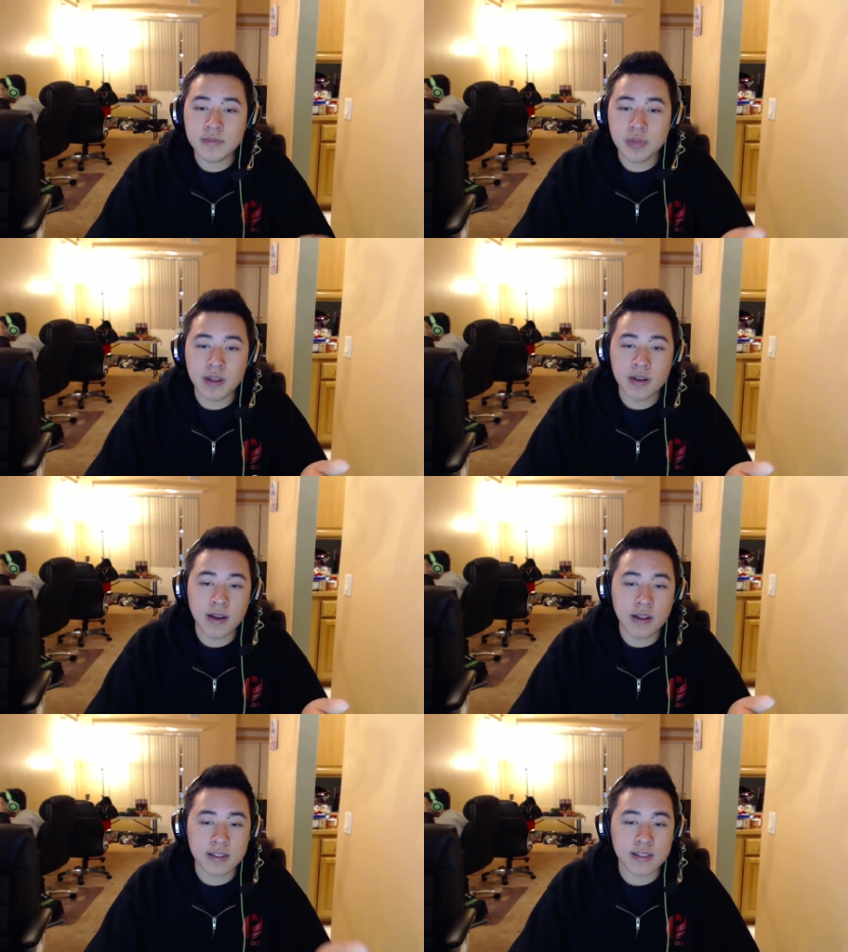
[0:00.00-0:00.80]
but
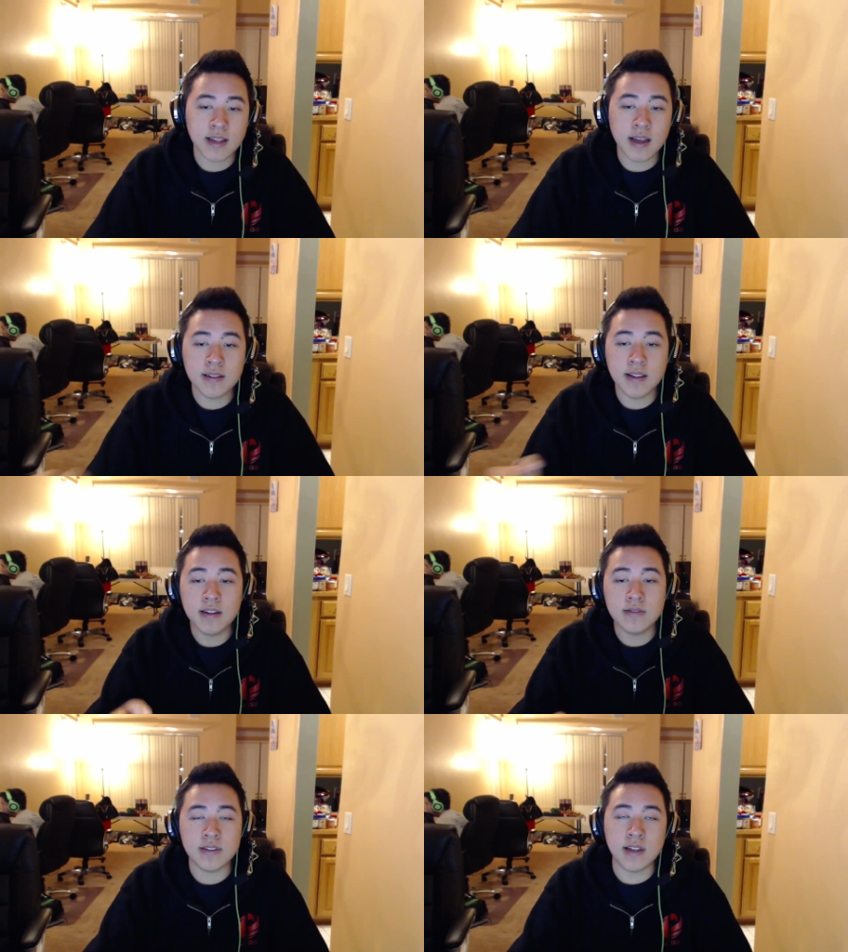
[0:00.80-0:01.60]
I decided that it
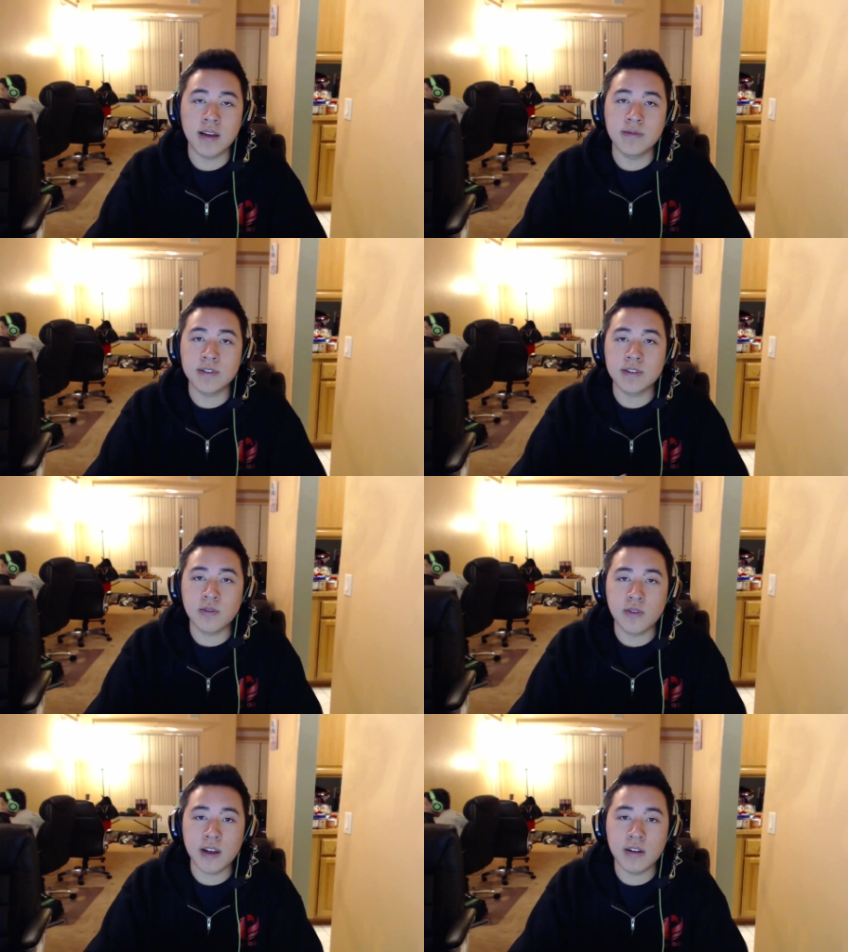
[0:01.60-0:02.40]
was time to
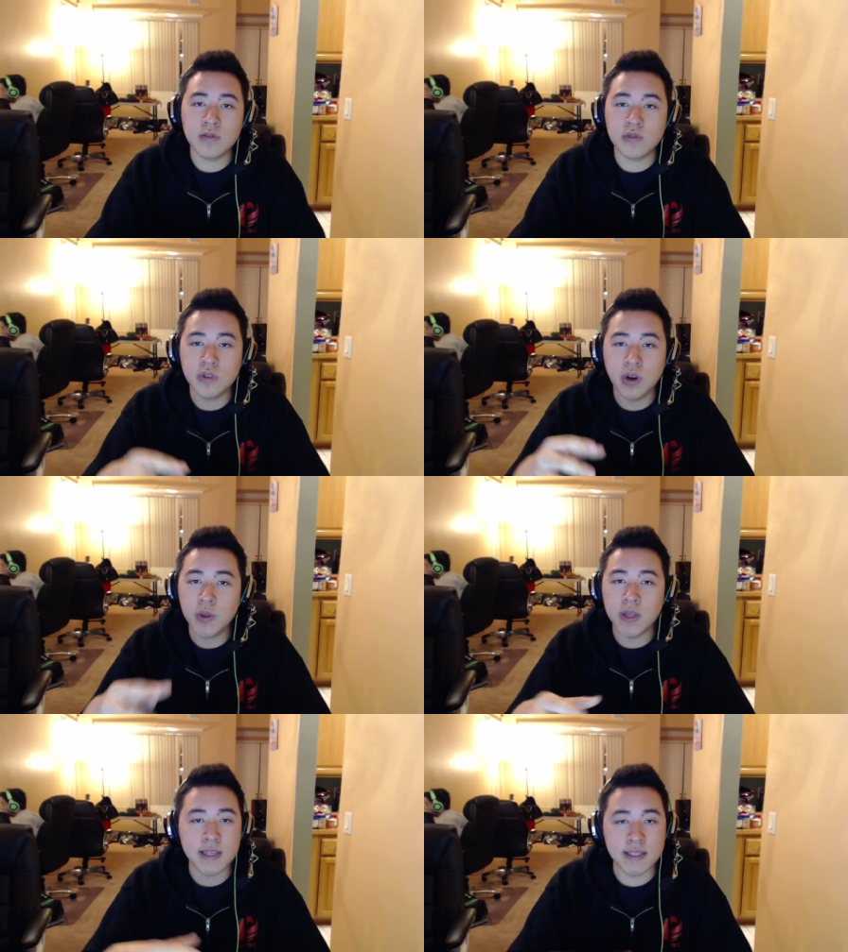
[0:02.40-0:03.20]
sort out all
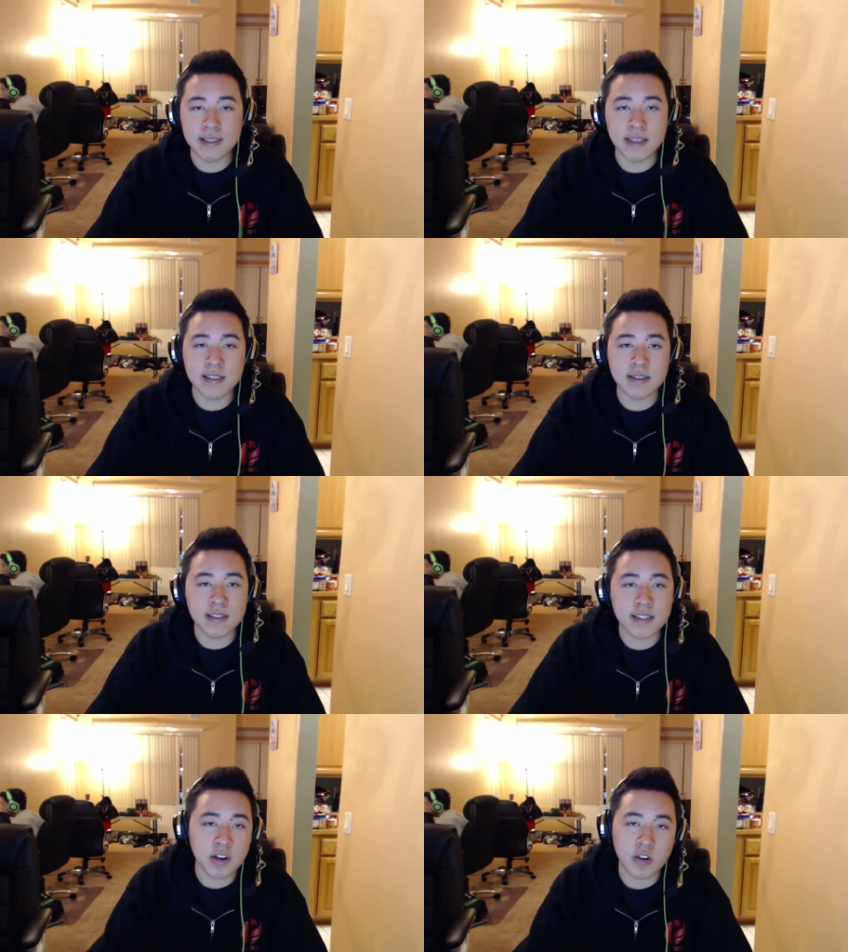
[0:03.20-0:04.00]
the
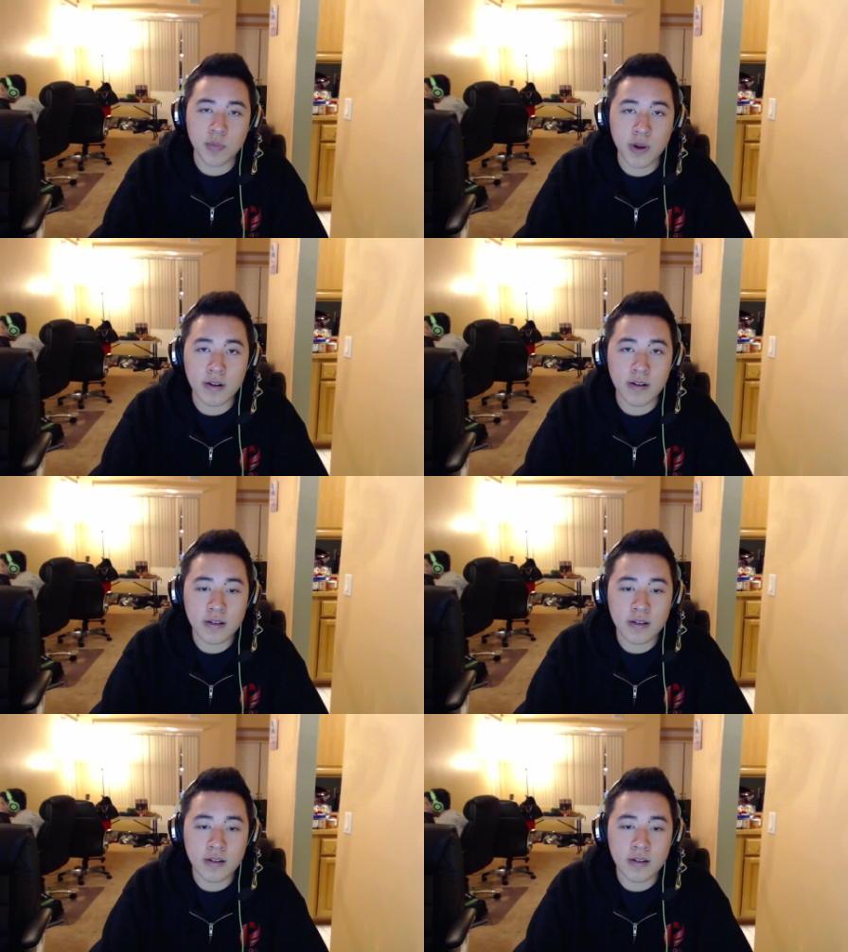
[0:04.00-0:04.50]
inconsistencies that were apparent.